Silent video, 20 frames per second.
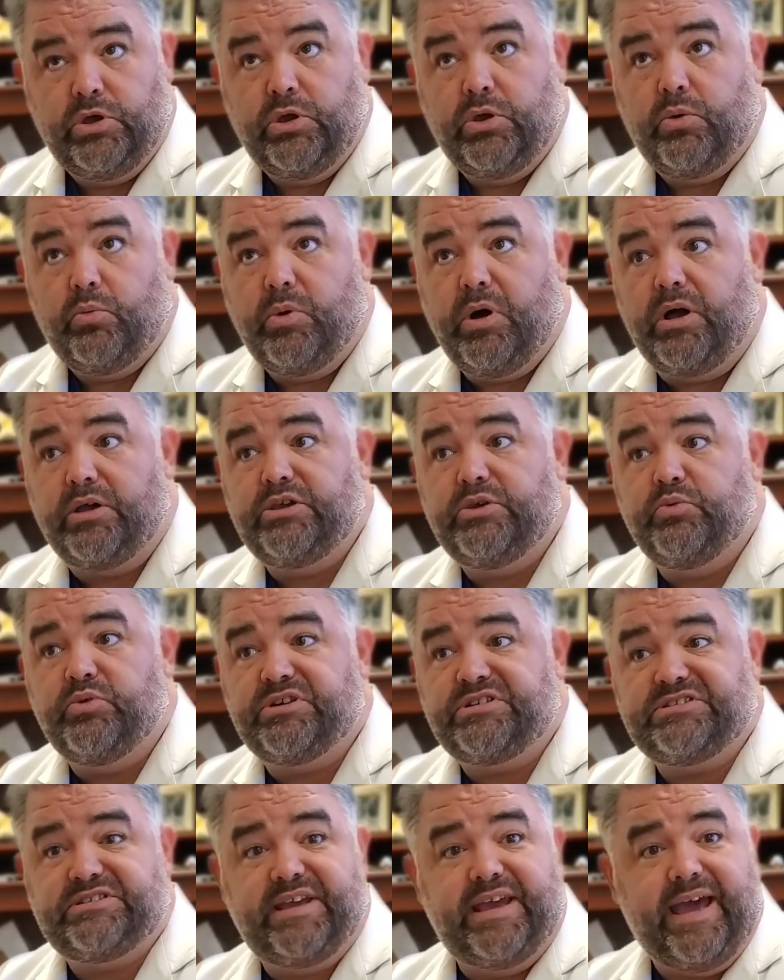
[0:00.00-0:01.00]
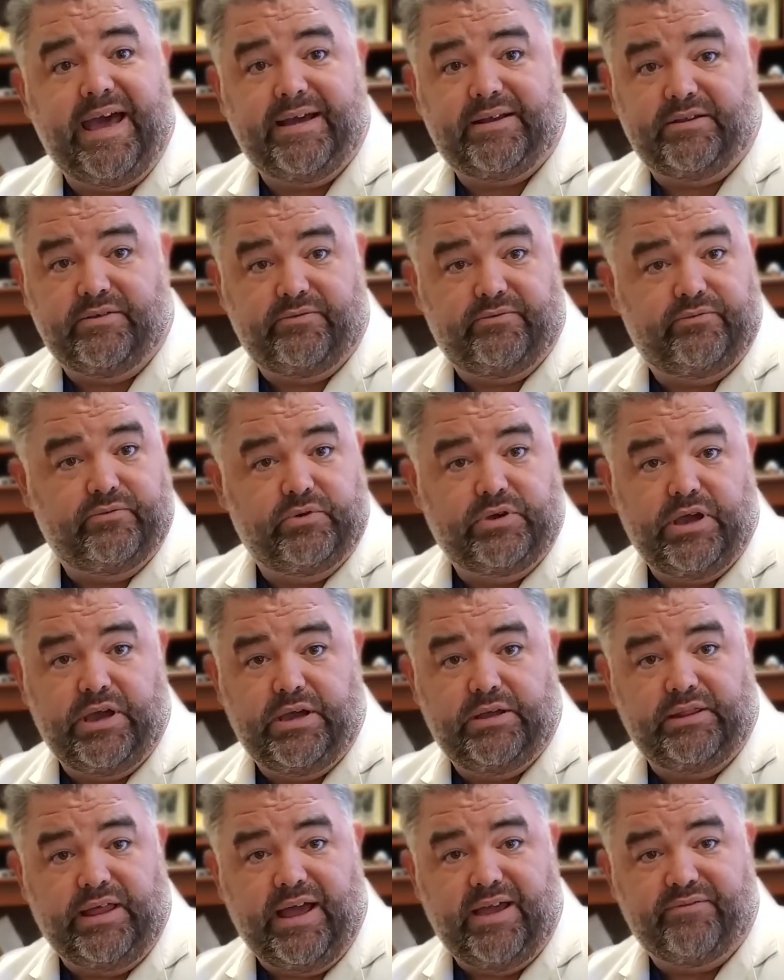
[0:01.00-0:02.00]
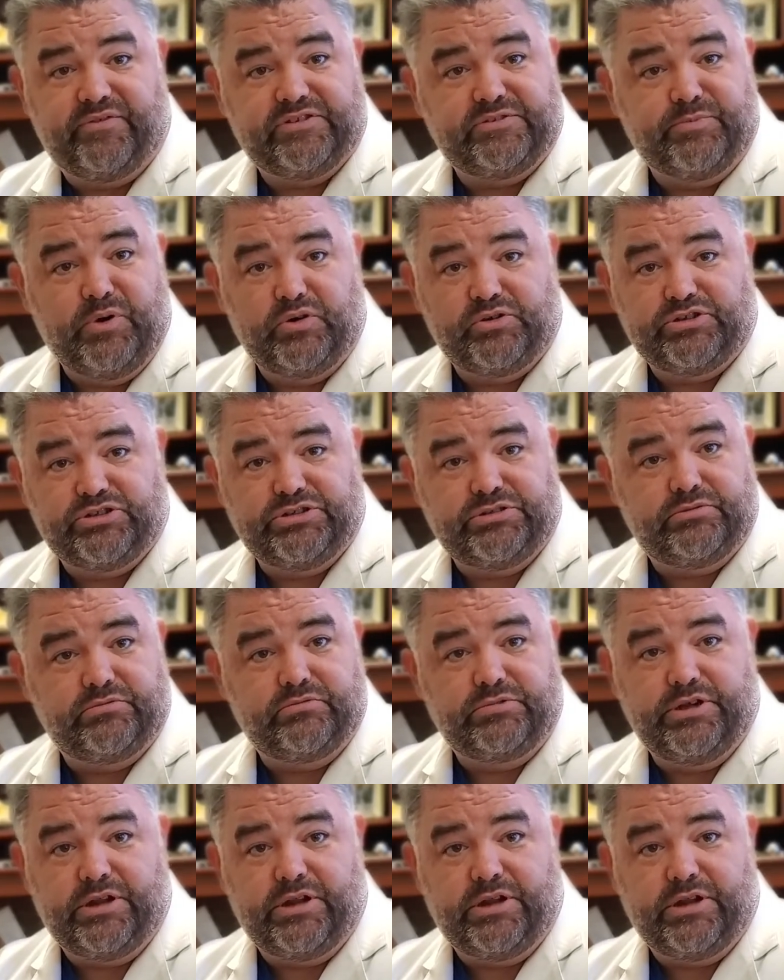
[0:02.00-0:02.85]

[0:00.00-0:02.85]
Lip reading: Well, you want to stay active, okay? Life is motion,